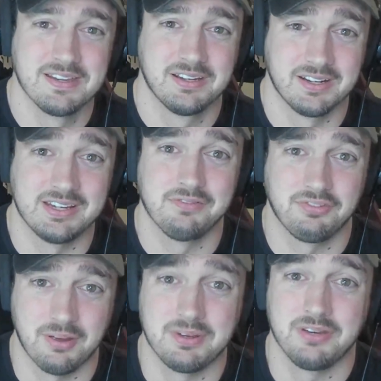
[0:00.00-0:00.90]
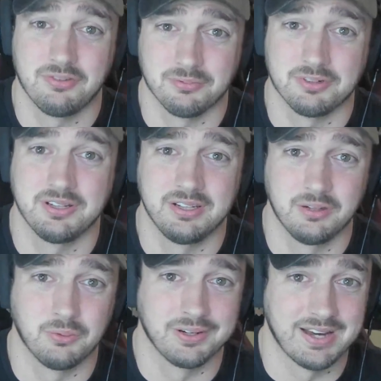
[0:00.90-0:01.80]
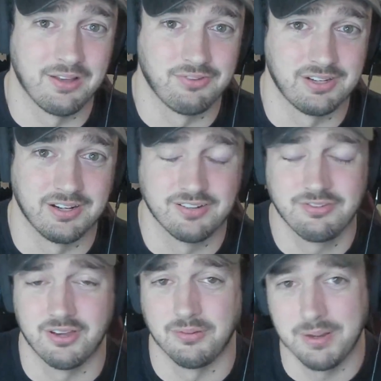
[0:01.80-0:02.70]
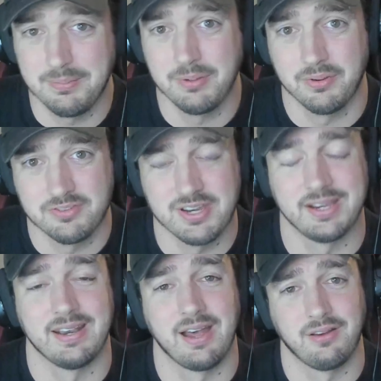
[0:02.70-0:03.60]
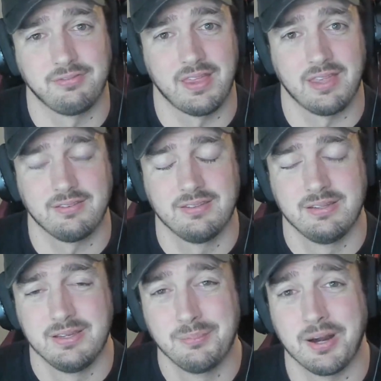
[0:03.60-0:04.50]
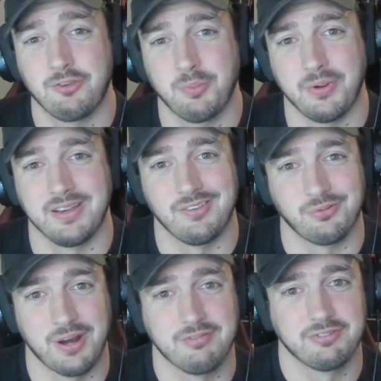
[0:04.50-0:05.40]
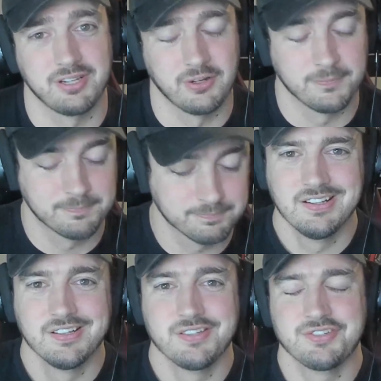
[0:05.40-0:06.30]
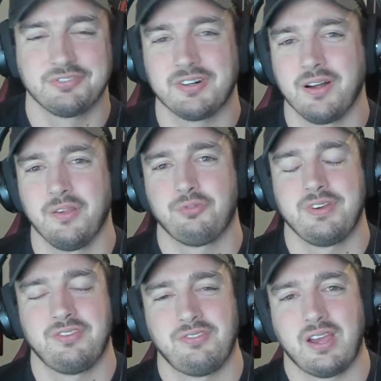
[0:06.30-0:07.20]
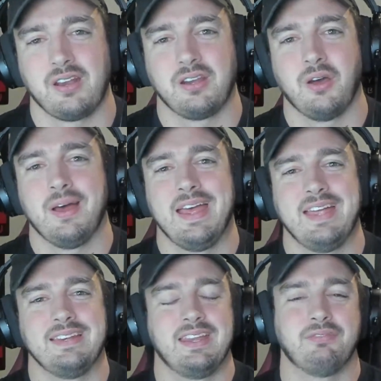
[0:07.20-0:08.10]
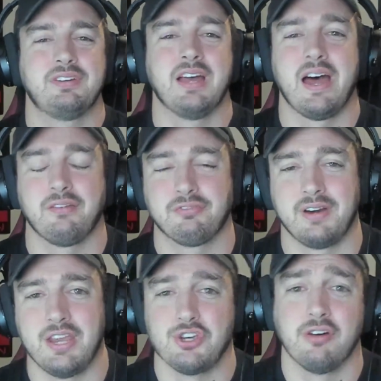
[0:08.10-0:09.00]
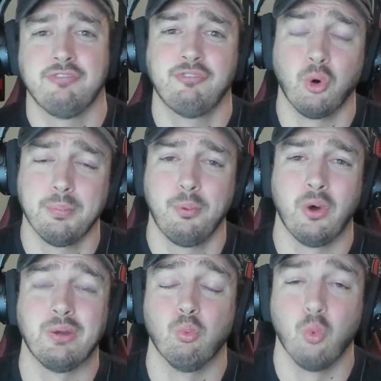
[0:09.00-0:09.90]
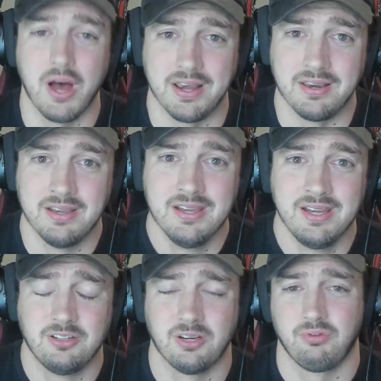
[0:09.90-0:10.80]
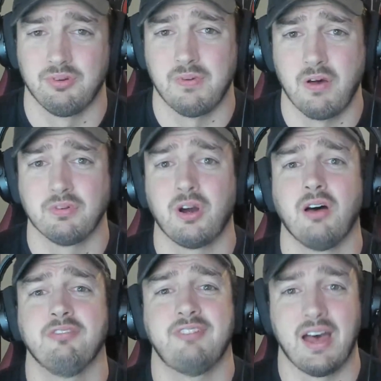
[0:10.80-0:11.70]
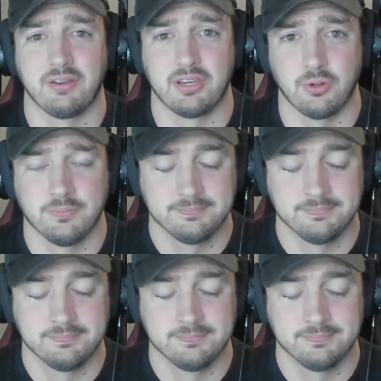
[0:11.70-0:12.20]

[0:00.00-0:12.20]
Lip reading: going to give some of you some really good workouts here, so it might be worth checking out if that price point is right for you. So for all those reasons, I'm going to go ahead and give God of Rage a 4.1 in terms of overall value.